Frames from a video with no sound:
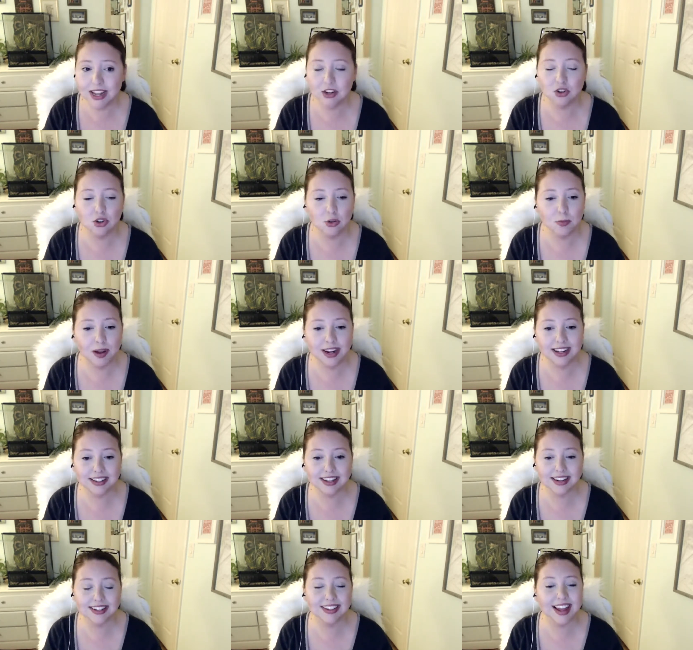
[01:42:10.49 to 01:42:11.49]
And TubeBuddy is
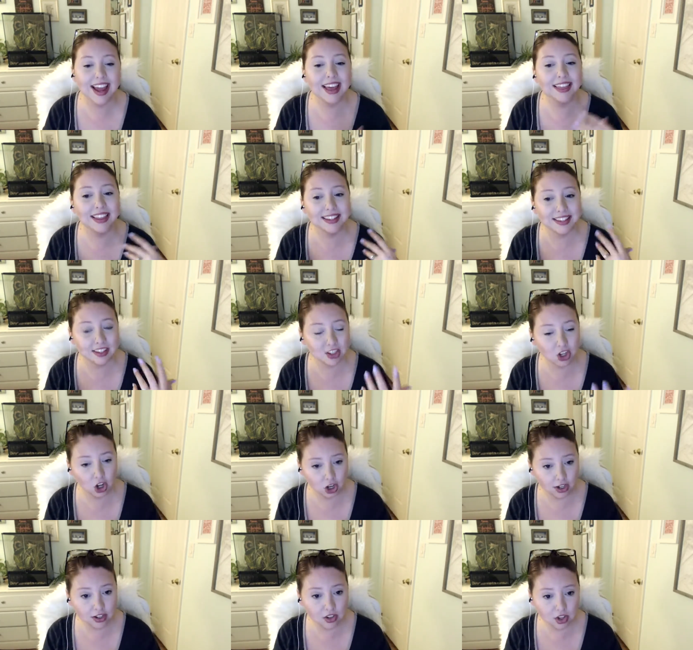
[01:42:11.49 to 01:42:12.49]
going to say, this is
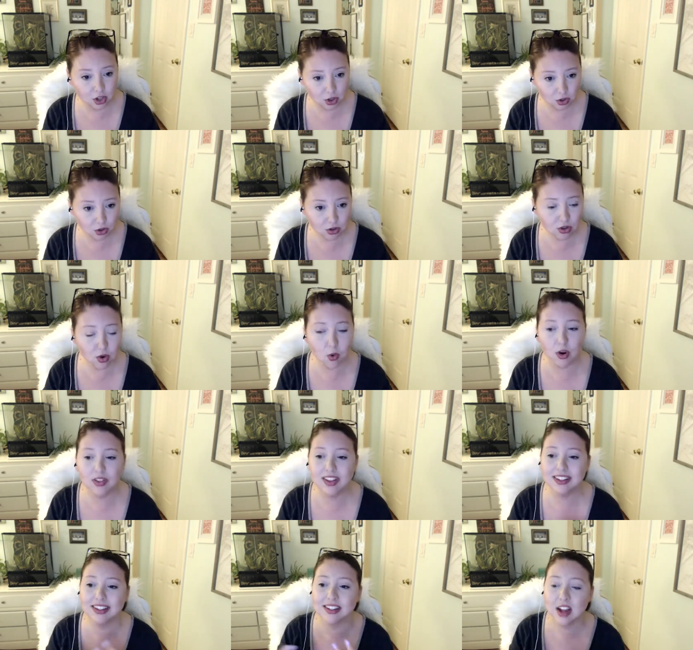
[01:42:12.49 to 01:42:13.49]
good to use or
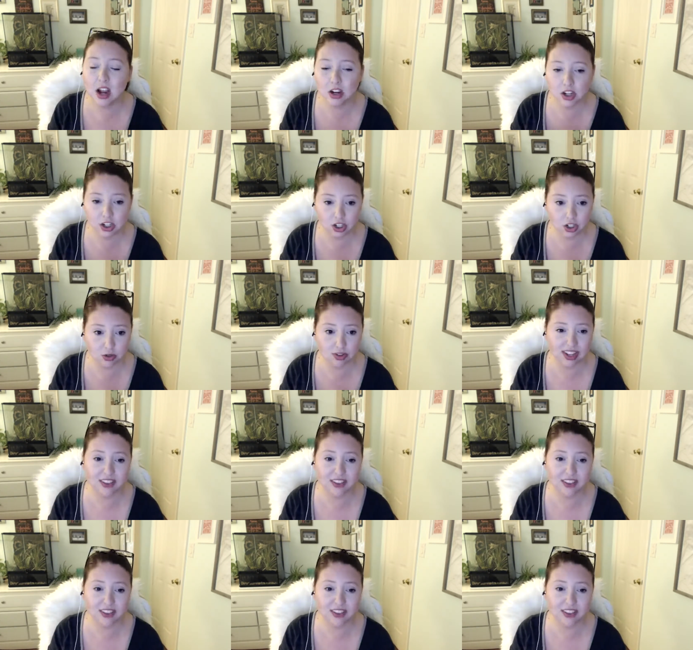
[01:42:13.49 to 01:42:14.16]
this is not good to use.